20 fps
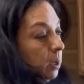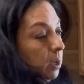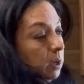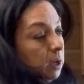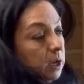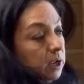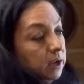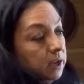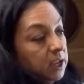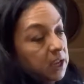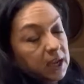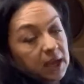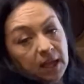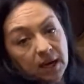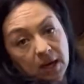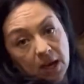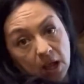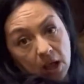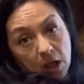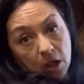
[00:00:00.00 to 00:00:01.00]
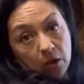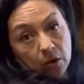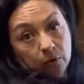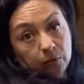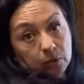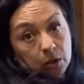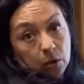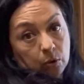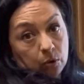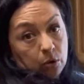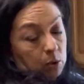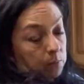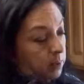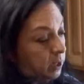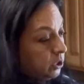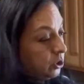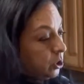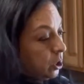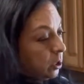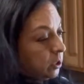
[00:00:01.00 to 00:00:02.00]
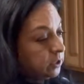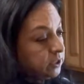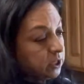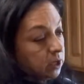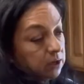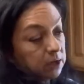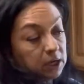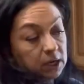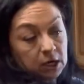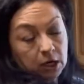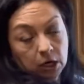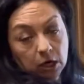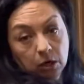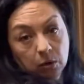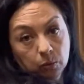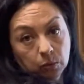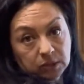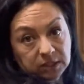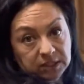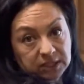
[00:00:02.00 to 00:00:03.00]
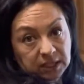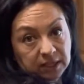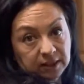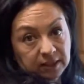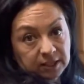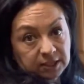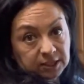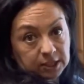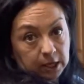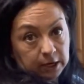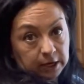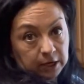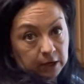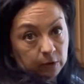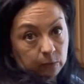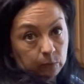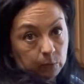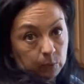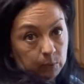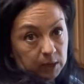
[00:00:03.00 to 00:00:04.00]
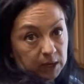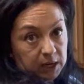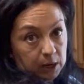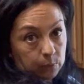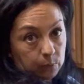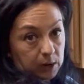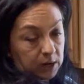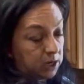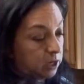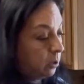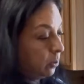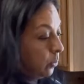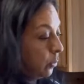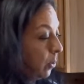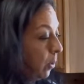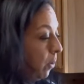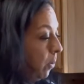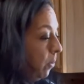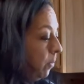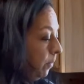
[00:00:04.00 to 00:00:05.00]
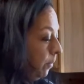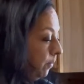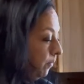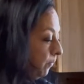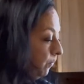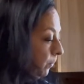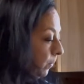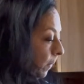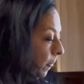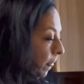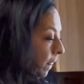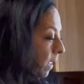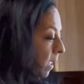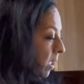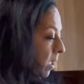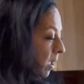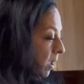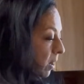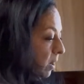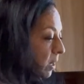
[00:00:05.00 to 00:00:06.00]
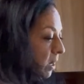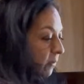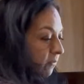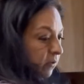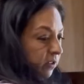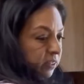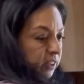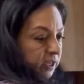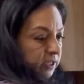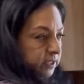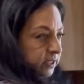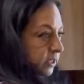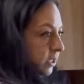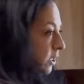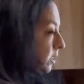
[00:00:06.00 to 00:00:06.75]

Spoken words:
Again, I'll load all my jars on here. We'll stick this on here when we get ready to roll. Everything's good